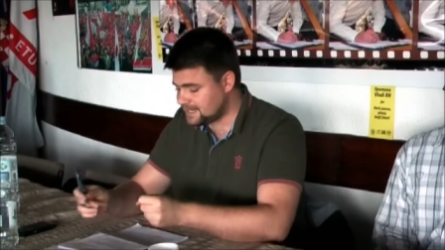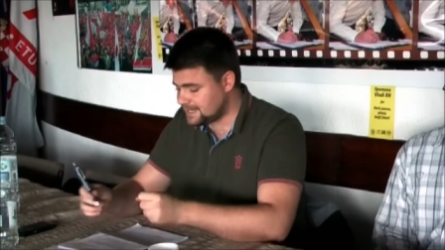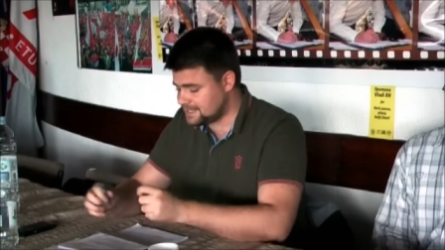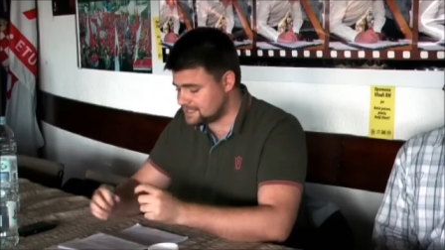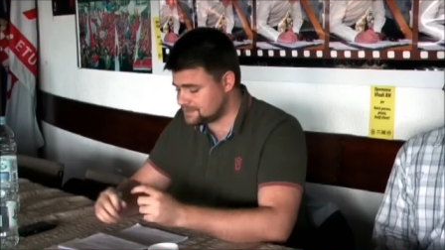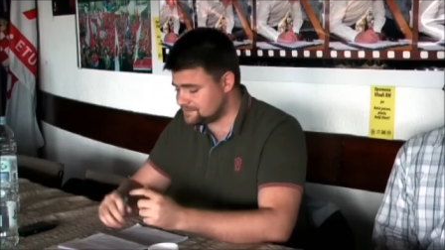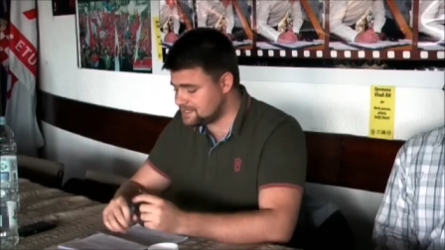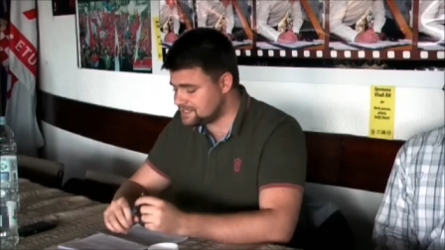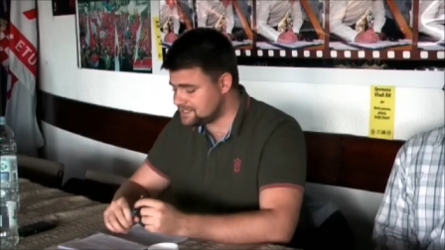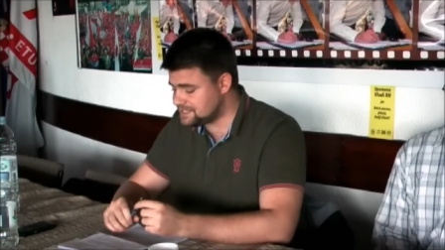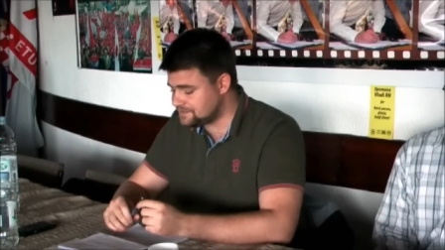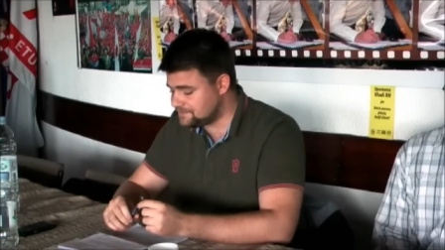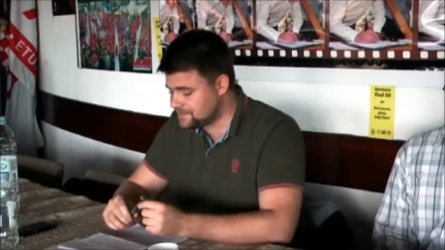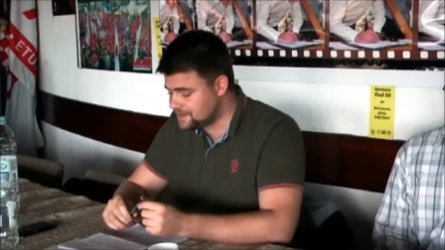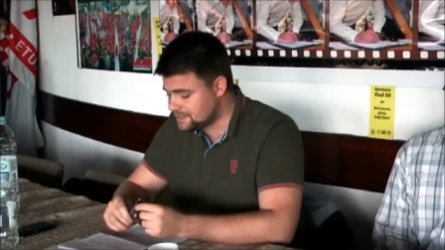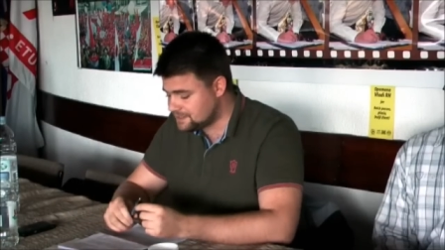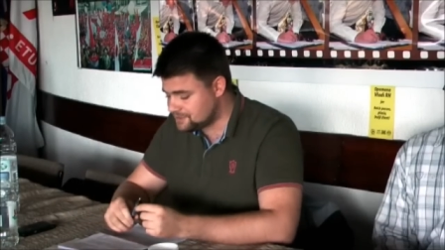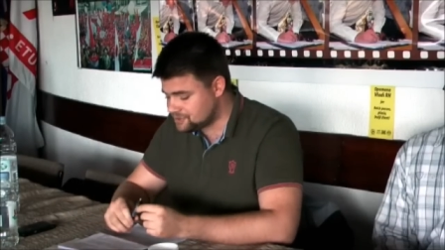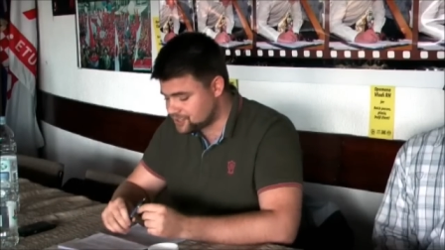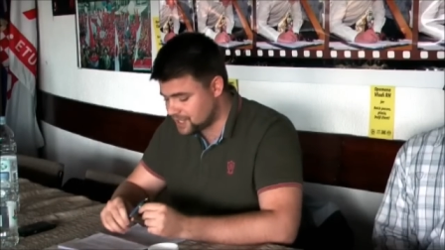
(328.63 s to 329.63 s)
has been
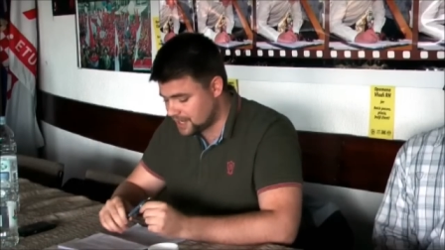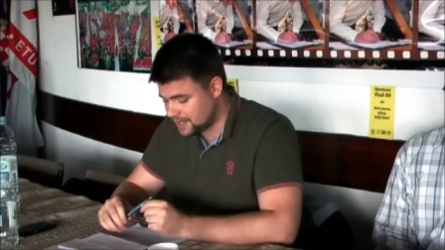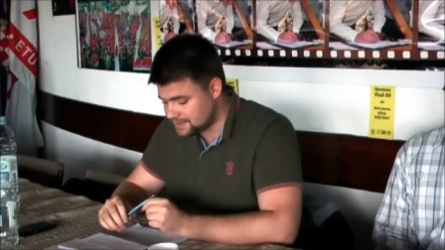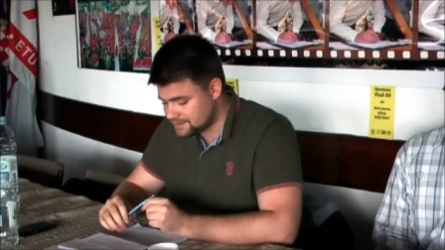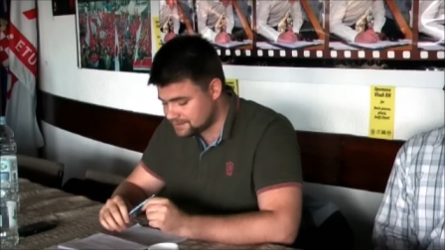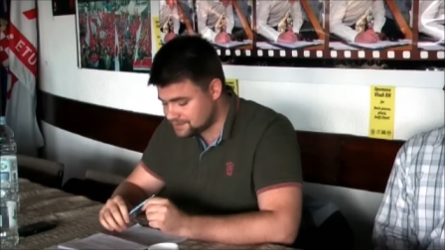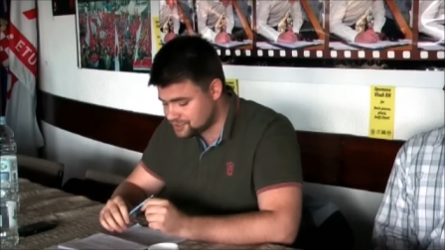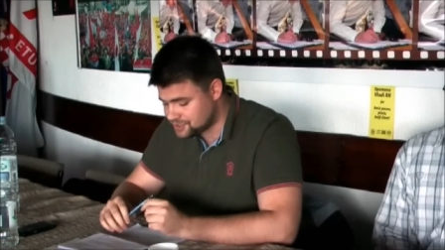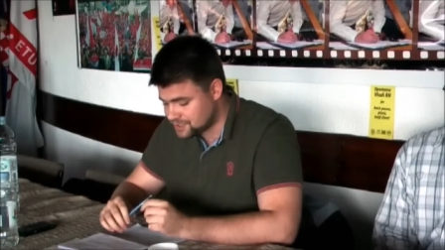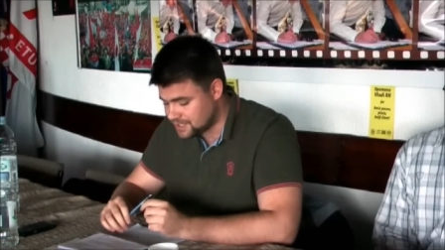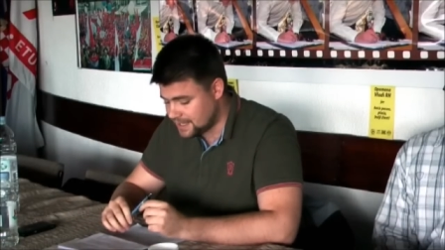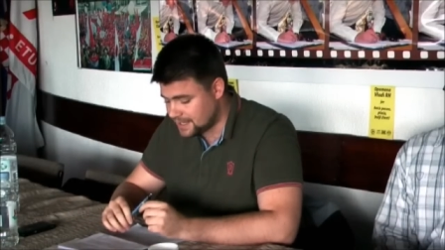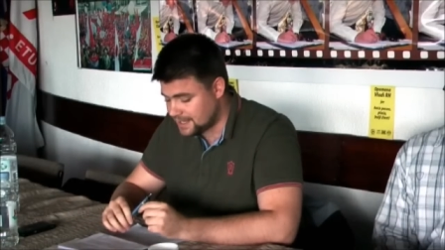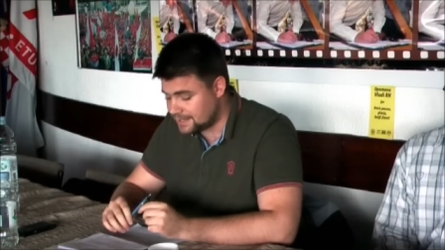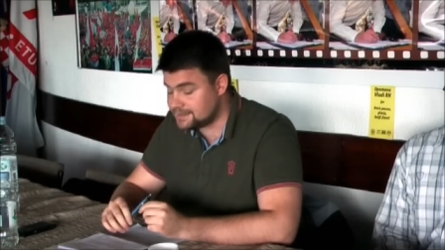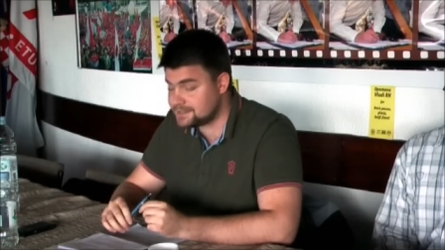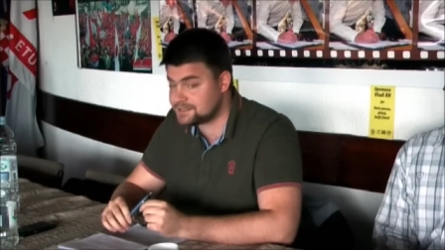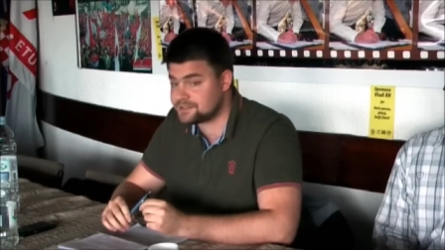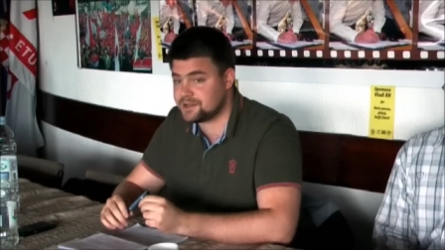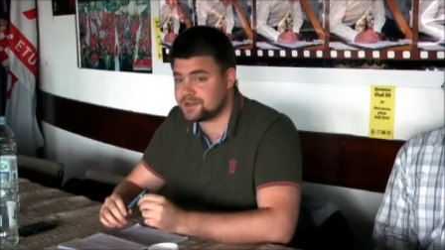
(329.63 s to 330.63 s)
severely challenged
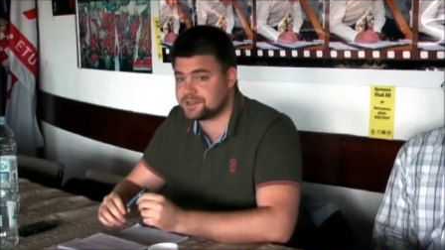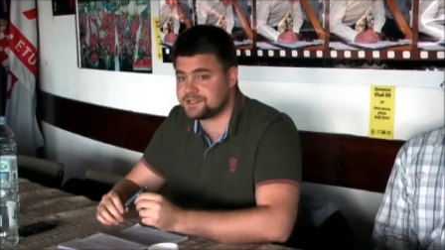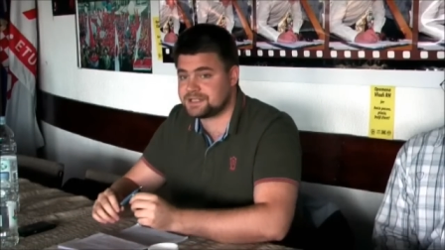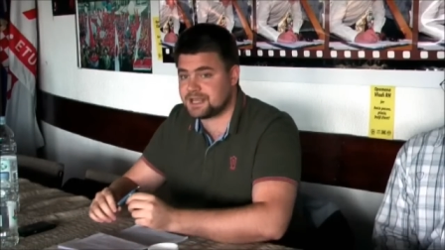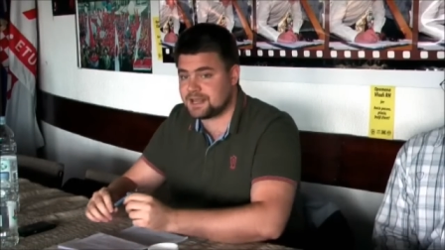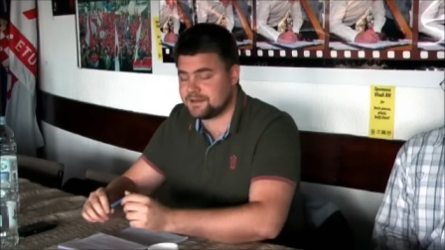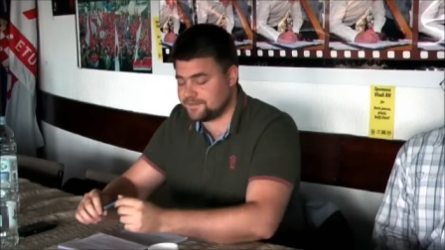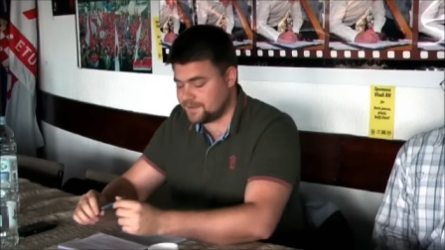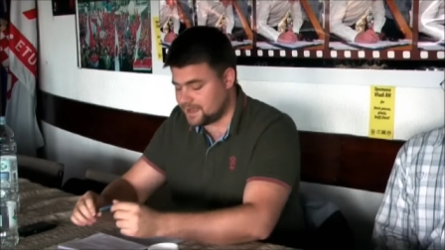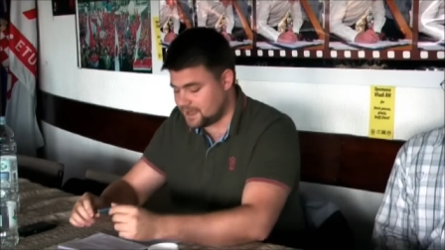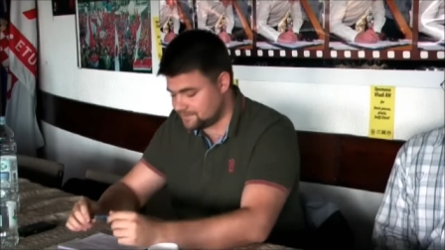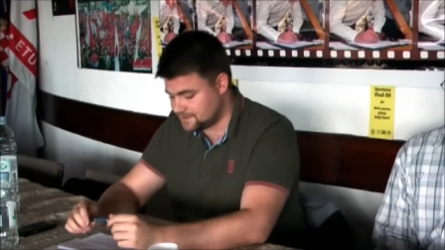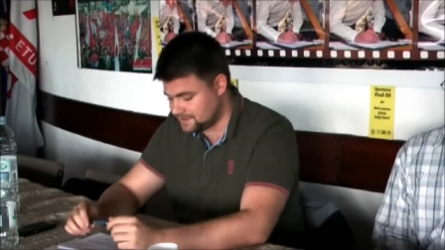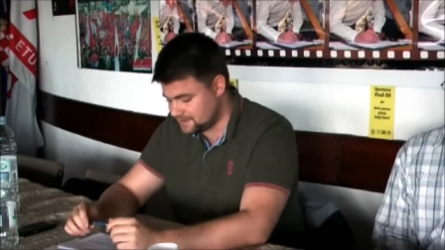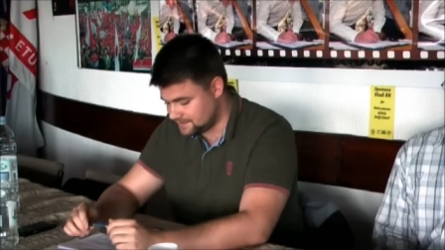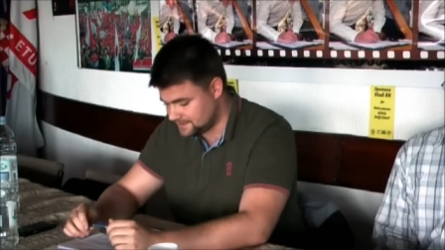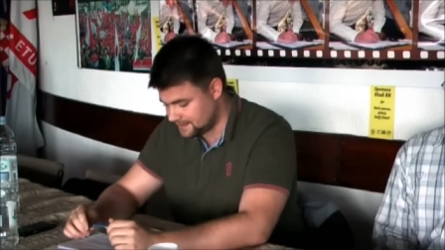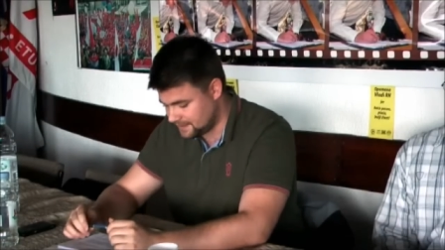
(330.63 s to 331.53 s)
and is not self-evident